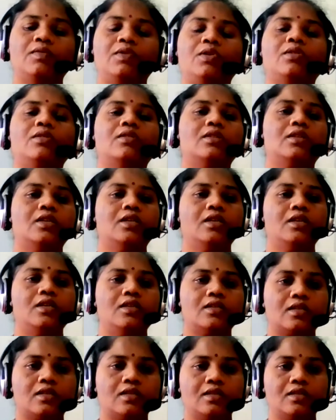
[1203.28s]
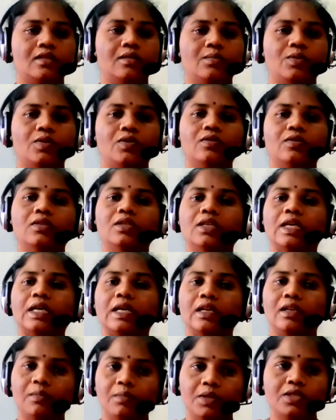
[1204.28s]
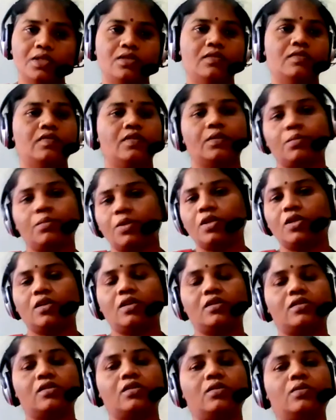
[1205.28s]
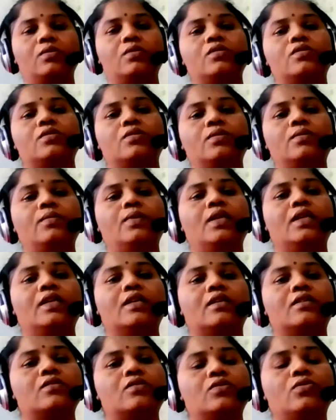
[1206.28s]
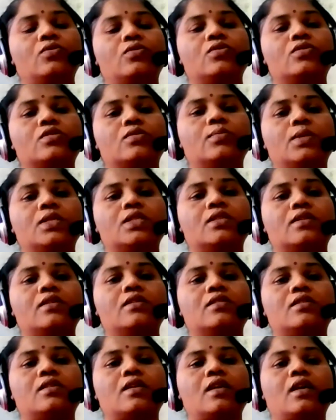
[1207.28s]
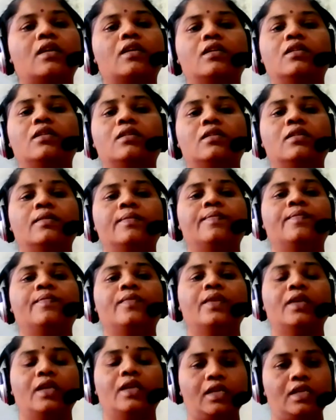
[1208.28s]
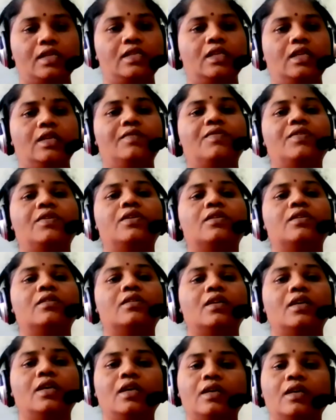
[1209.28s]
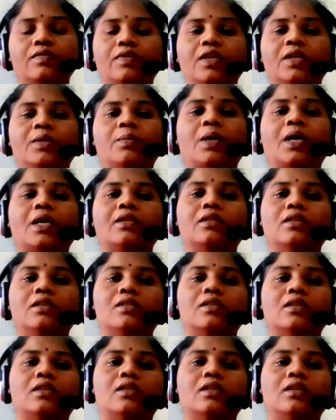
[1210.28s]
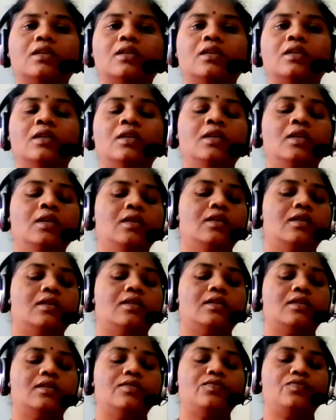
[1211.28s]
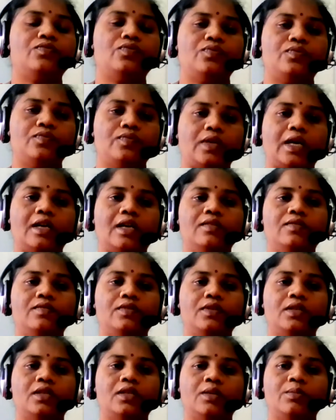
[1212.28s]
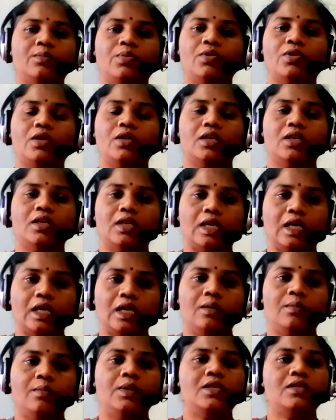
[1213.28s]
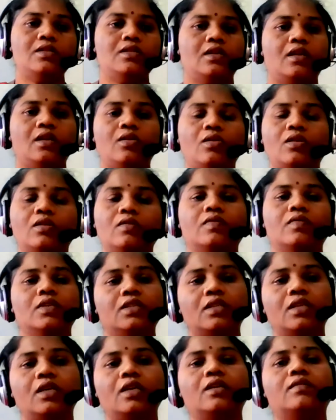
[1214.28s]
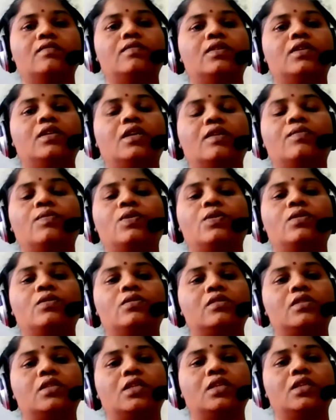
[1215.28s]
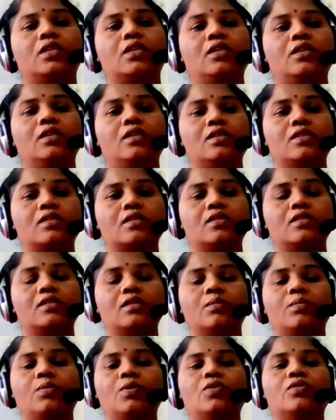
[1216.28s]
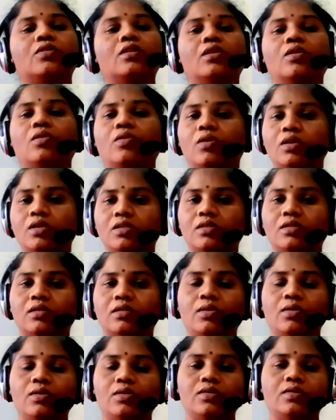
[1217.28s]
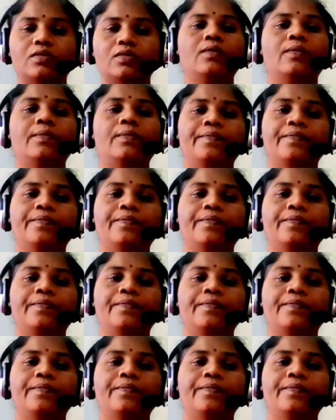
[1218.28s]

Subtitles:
already discussed about the elements of communication also, like source, message, channel, receiver, and feedback. These are the uh, five important elements. Along with that, we have already discussed about the noise also,